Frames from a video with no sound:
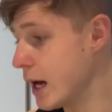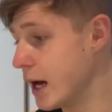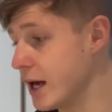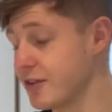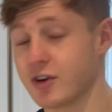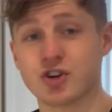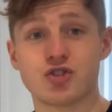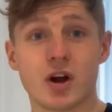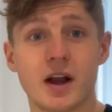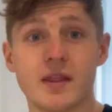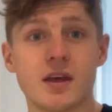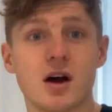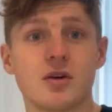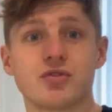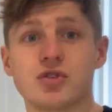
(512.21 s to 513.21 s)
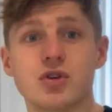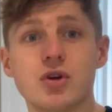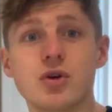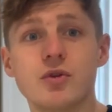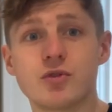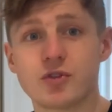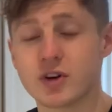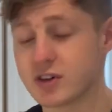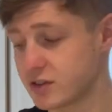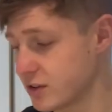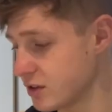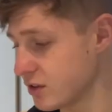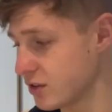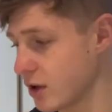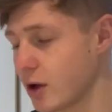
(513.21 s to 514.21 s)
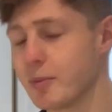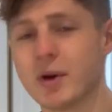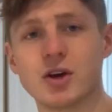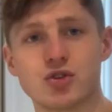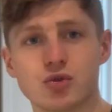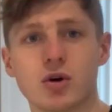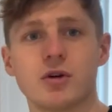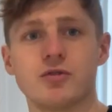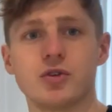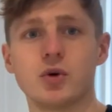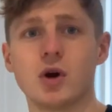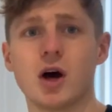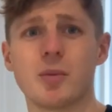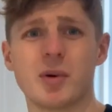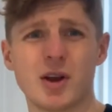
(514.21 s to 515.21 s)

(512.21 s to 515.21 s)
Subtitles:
If I train in the afternoon, for instance, I'll make sure I fuel up.